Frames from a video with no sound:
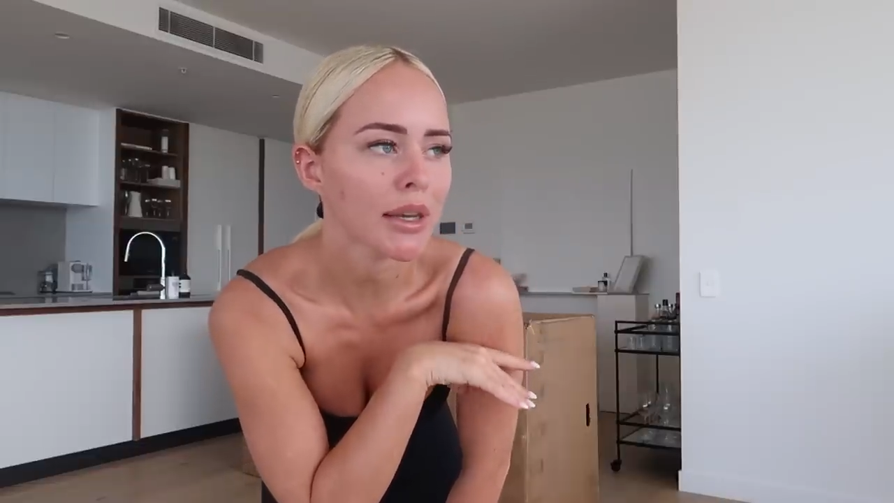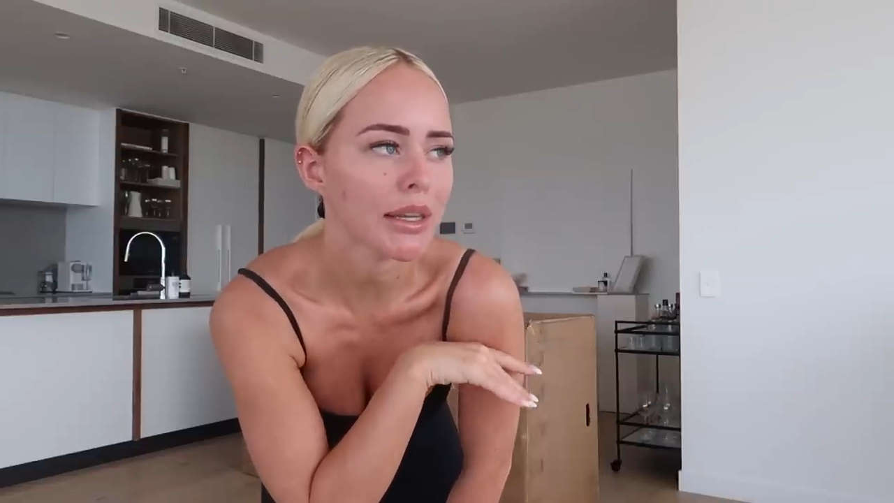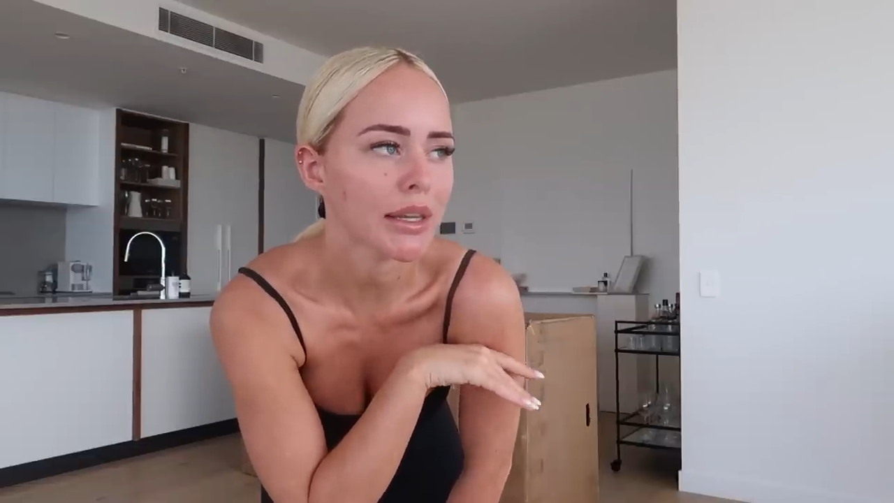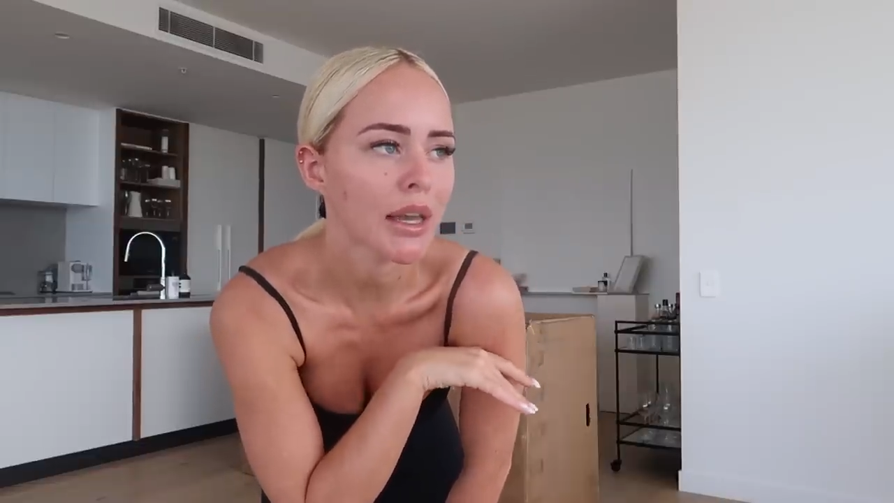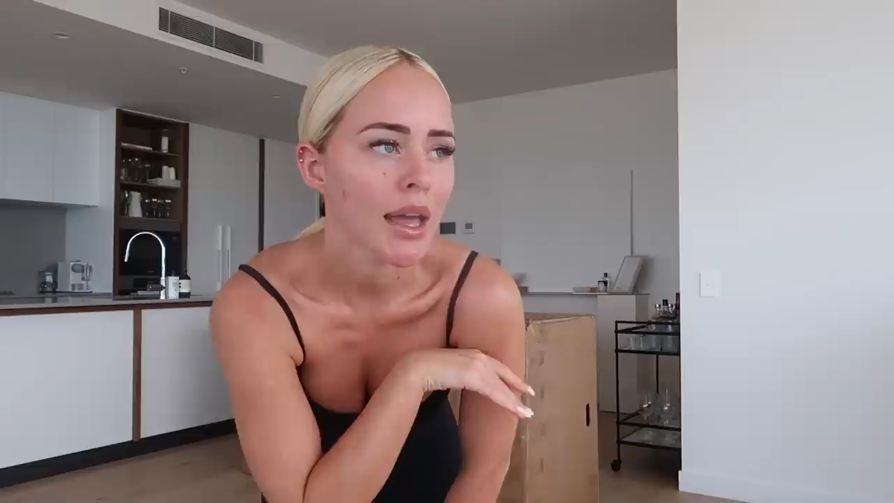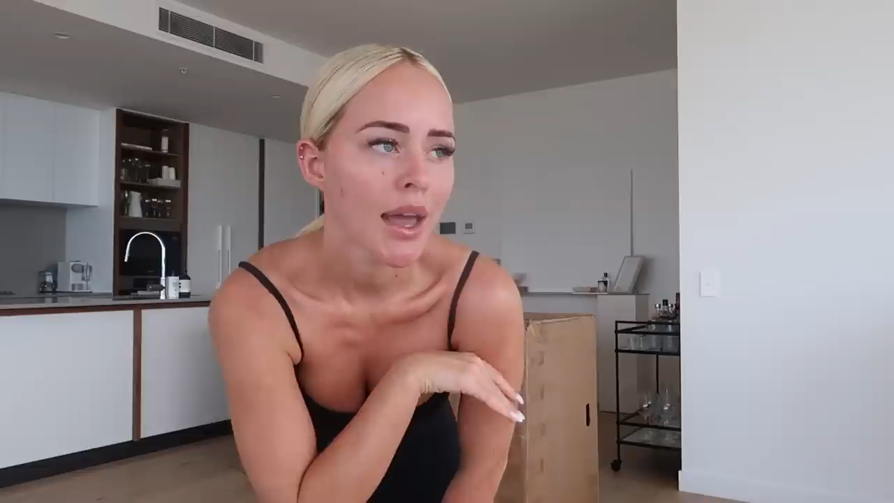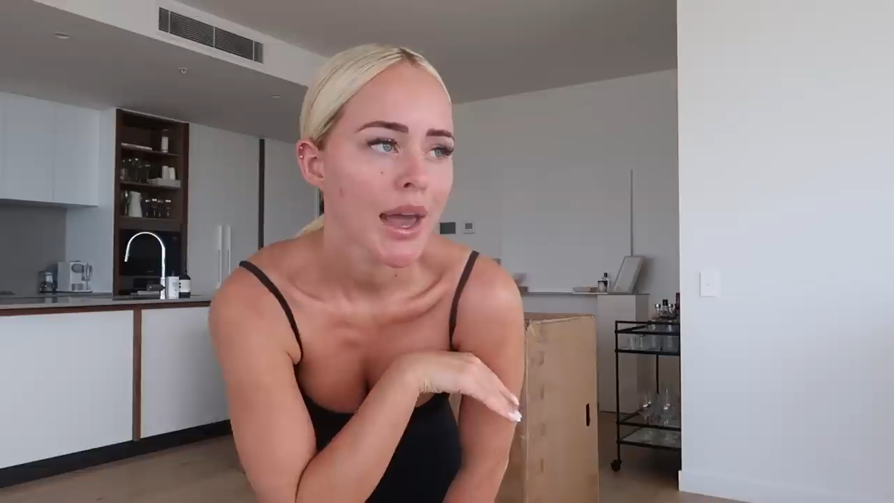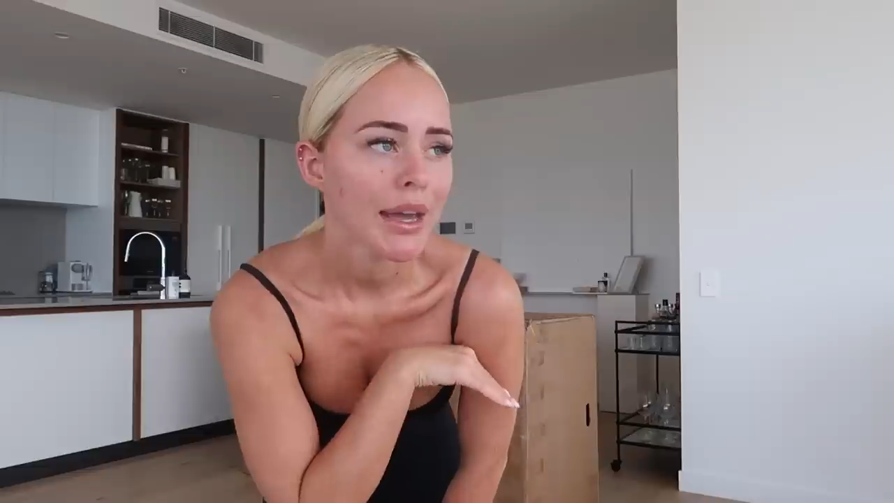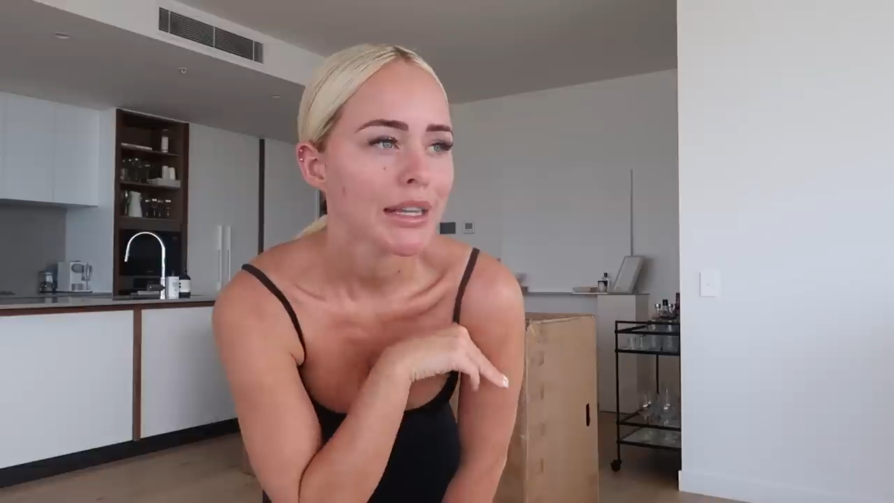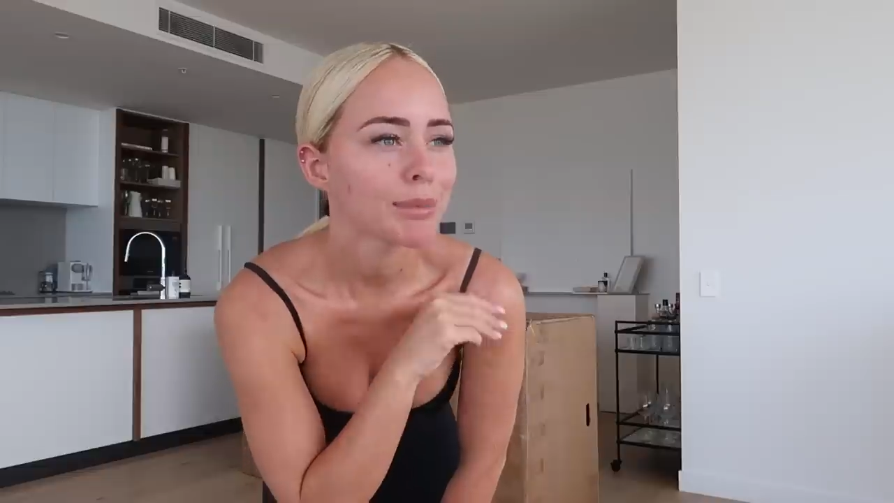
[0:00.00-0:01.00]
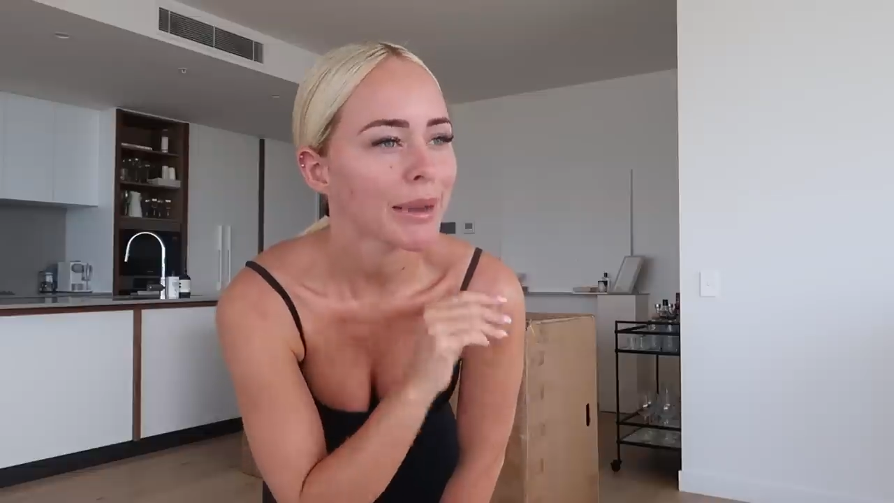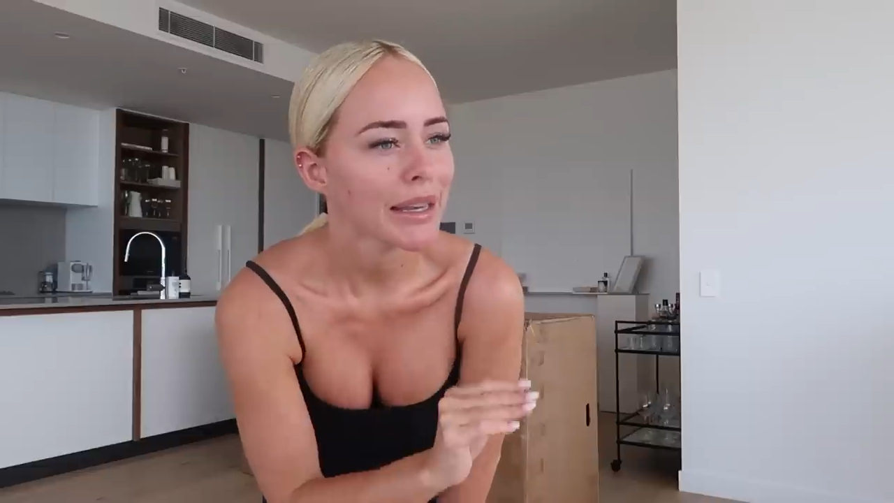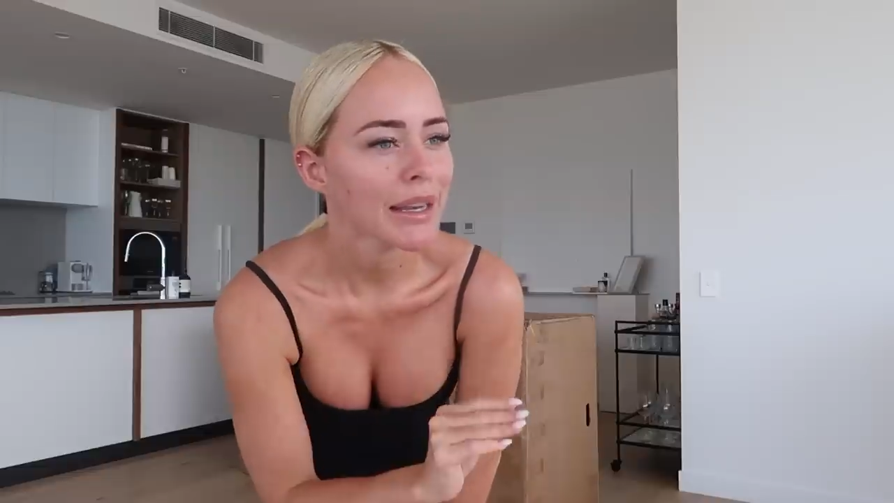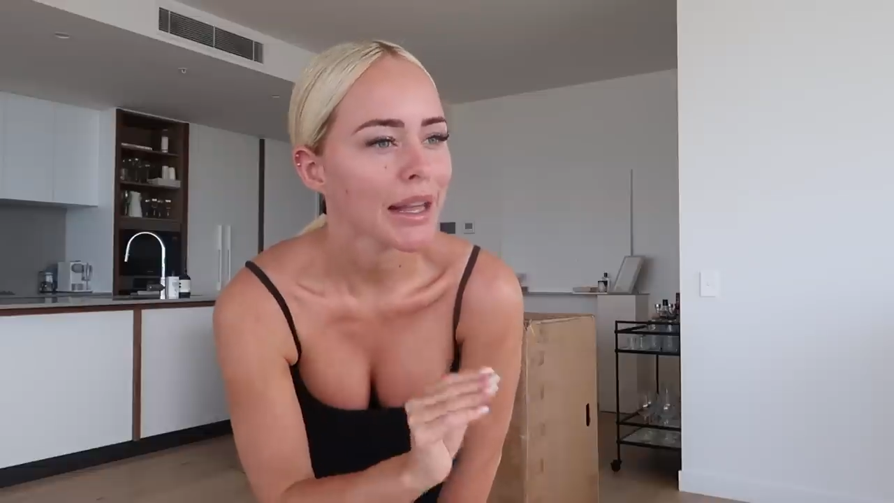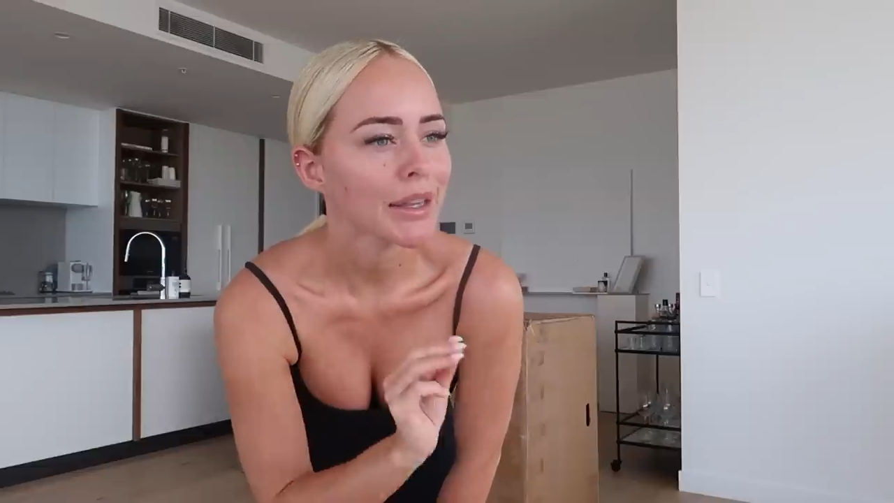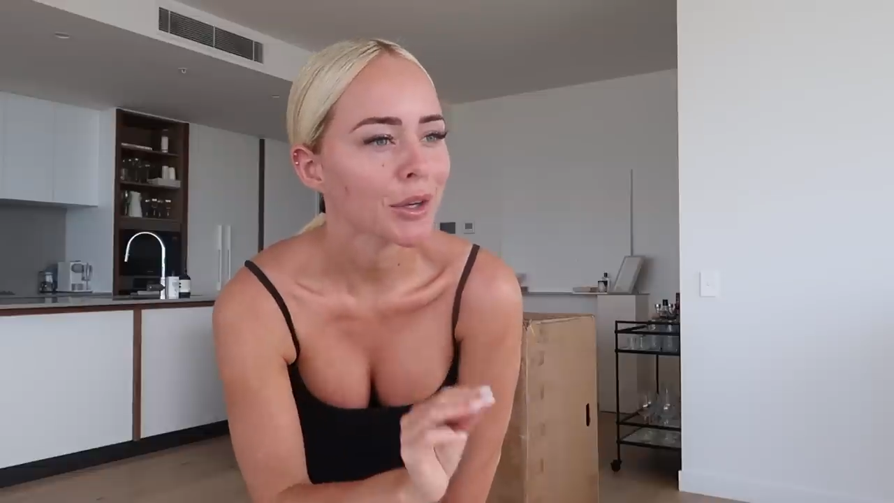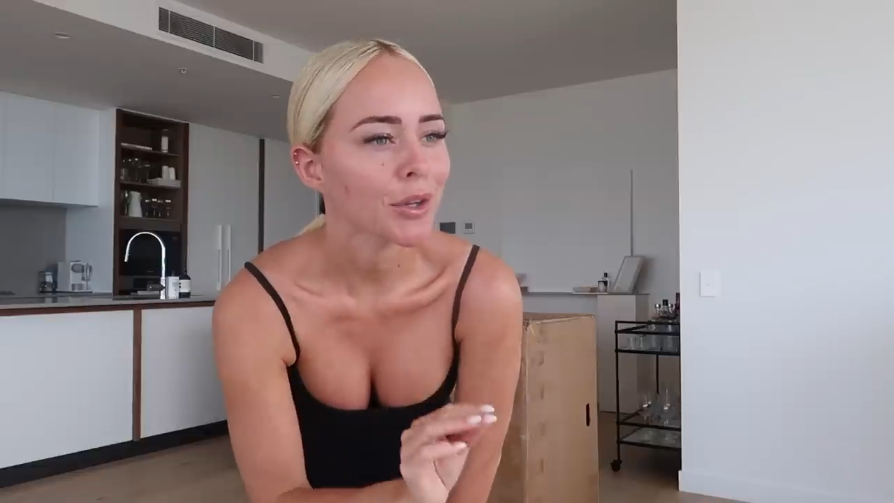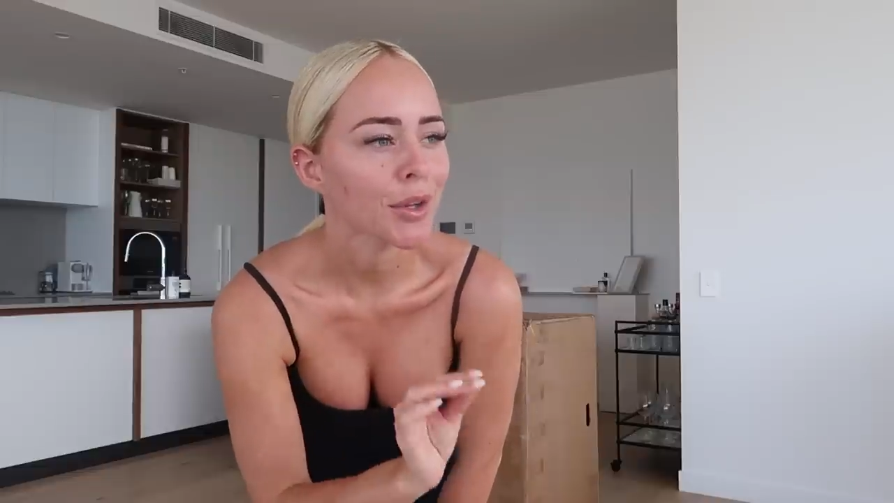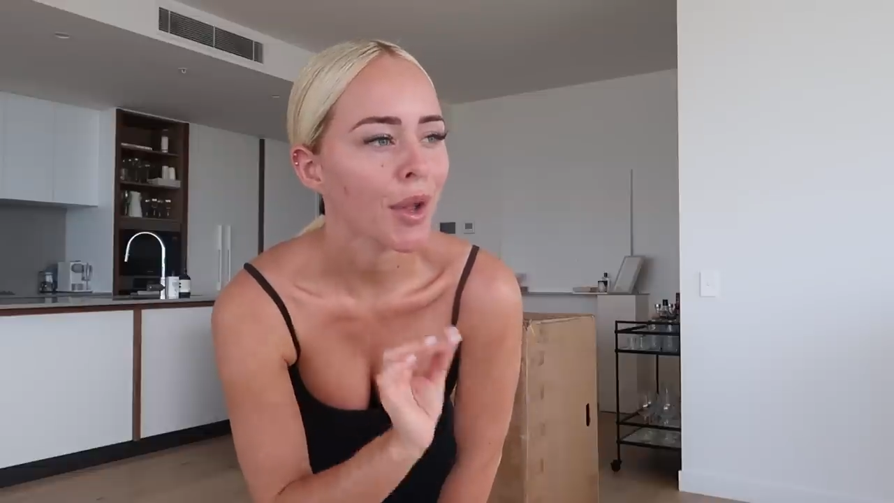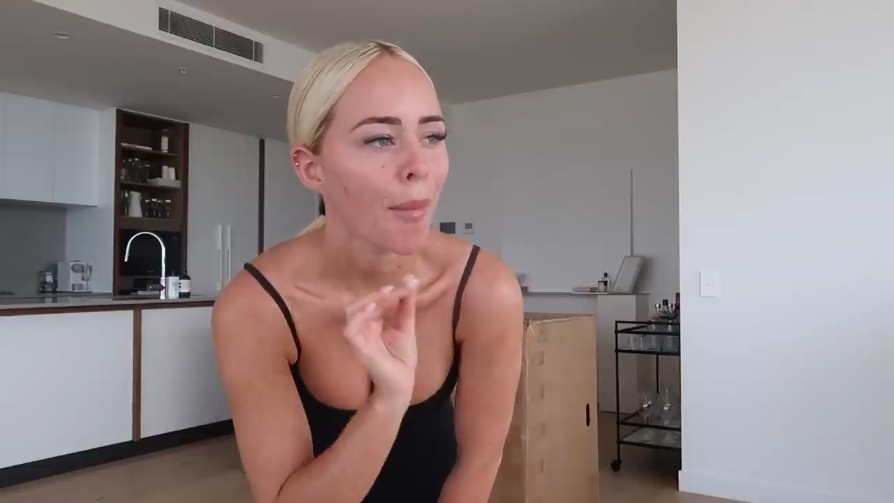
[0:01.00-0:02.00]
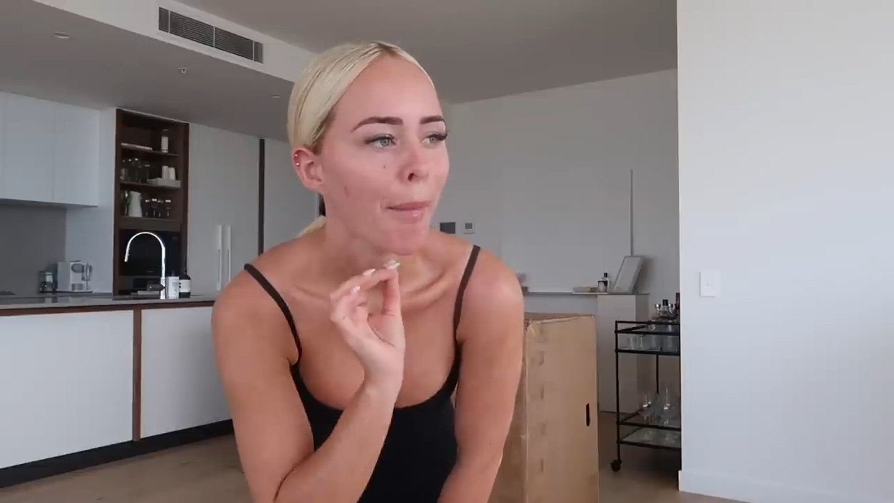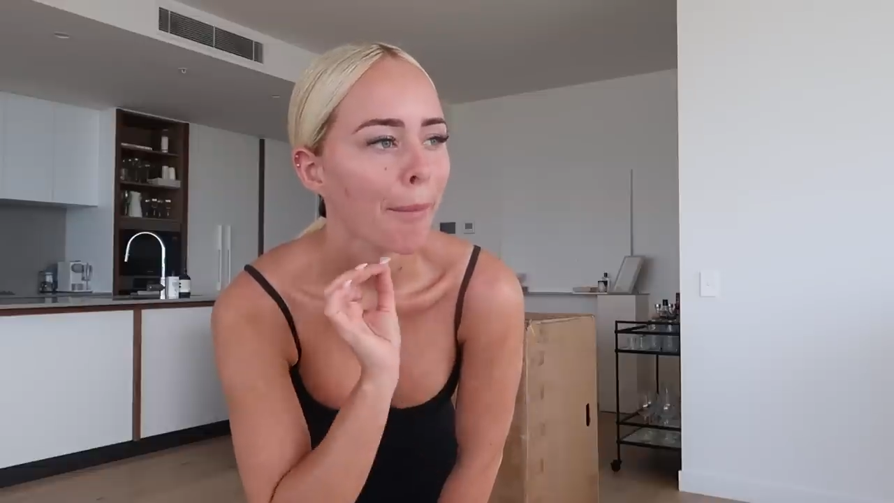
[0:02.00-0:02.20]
He is being a little